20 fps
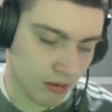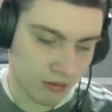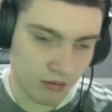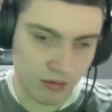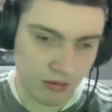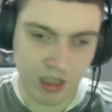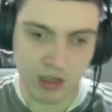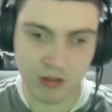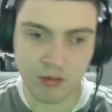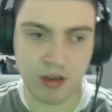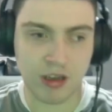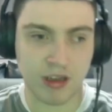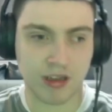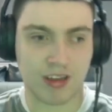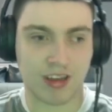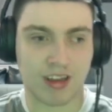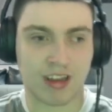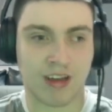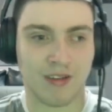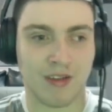we
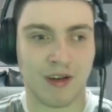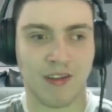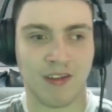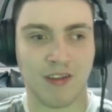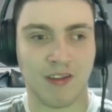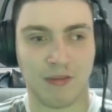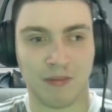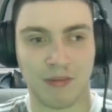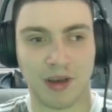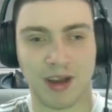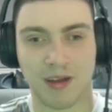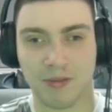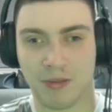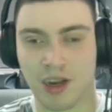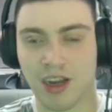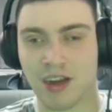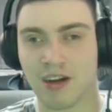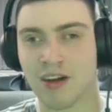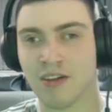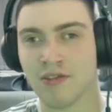did have a
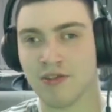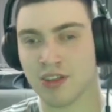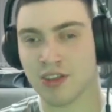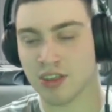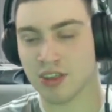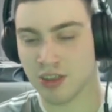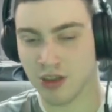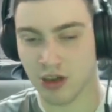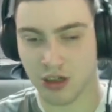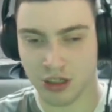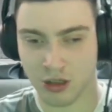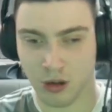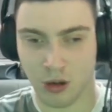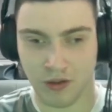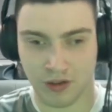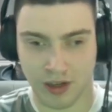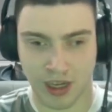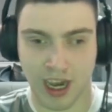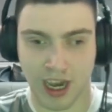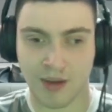pretty lengthy discussion
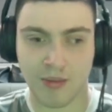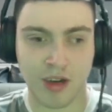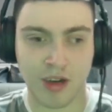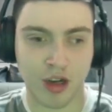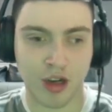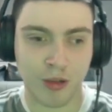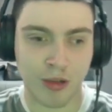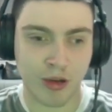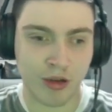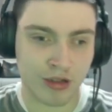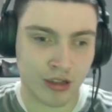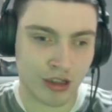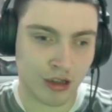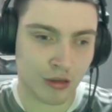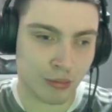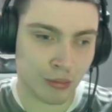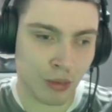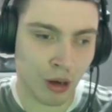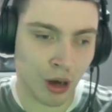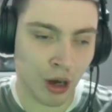off camera about
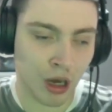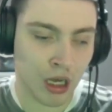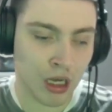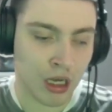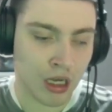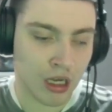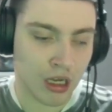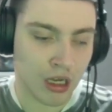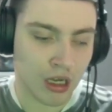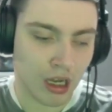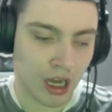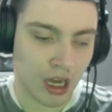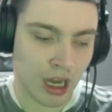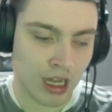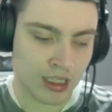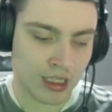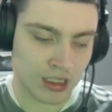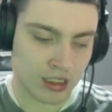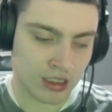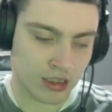it, but
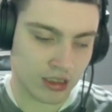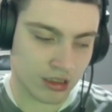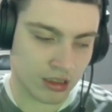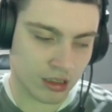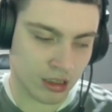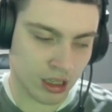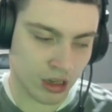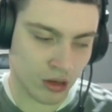it's